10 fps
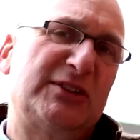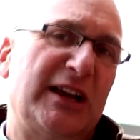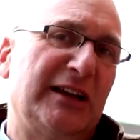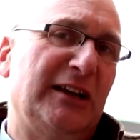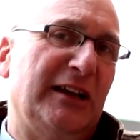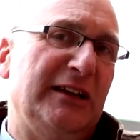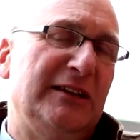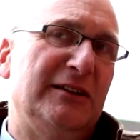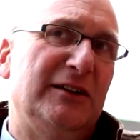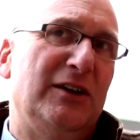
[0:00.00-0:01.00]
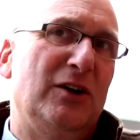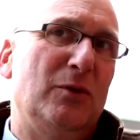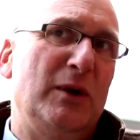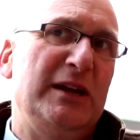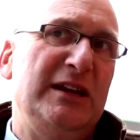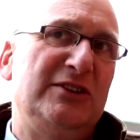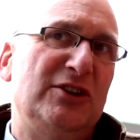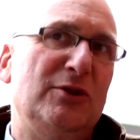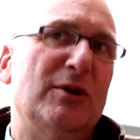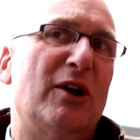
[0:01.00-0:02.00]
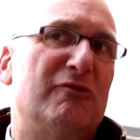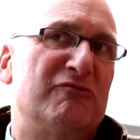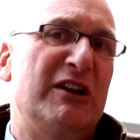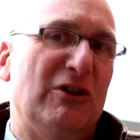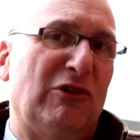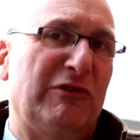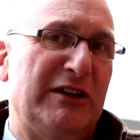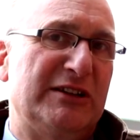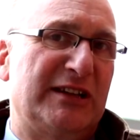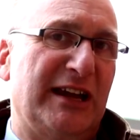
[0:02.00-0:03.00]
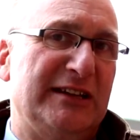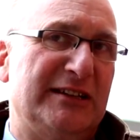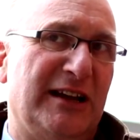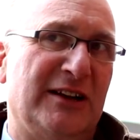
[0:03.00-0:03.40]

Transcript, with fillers: secondly, we need to reorientate